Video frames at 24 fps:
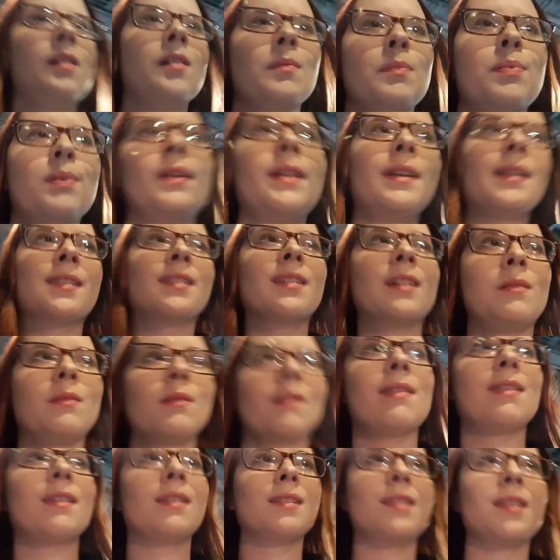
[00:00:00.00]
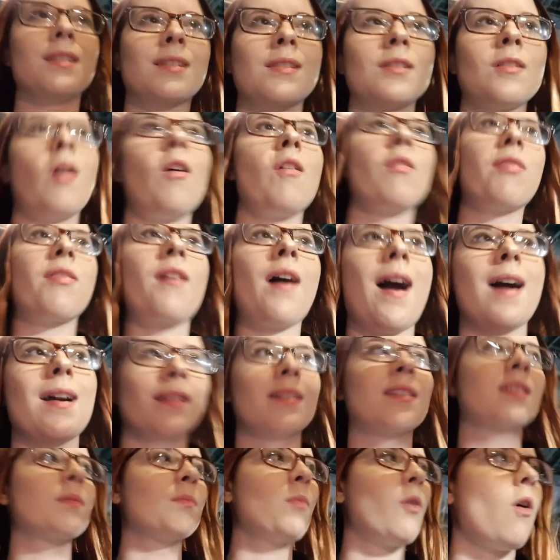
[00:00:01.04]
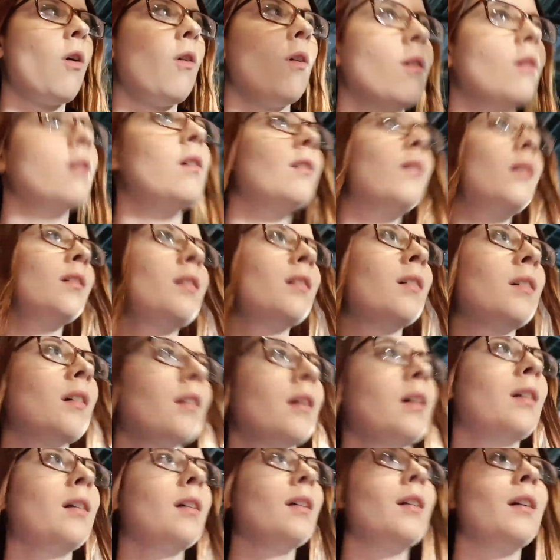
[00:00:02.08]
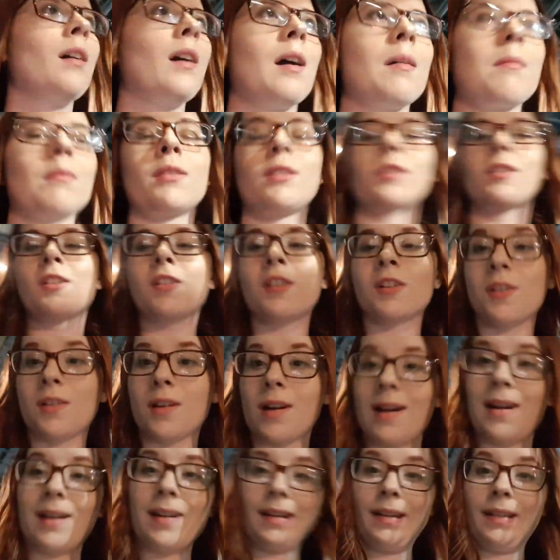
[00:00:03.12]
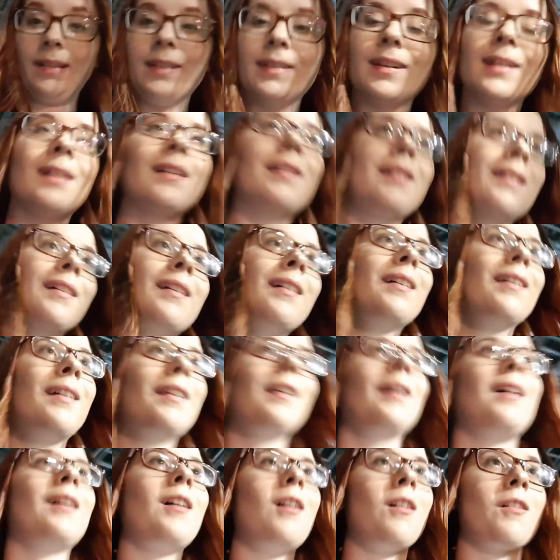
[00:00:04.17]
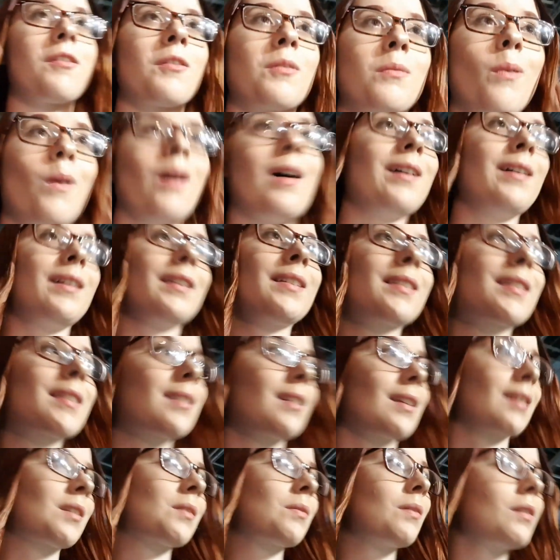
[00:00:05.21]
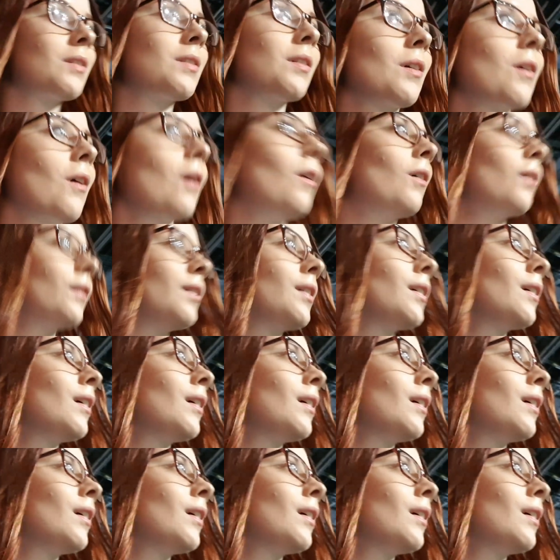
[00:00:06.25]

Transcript: Please tell me this is not that small. I'm gonna cry. Otherwise, I swear to God.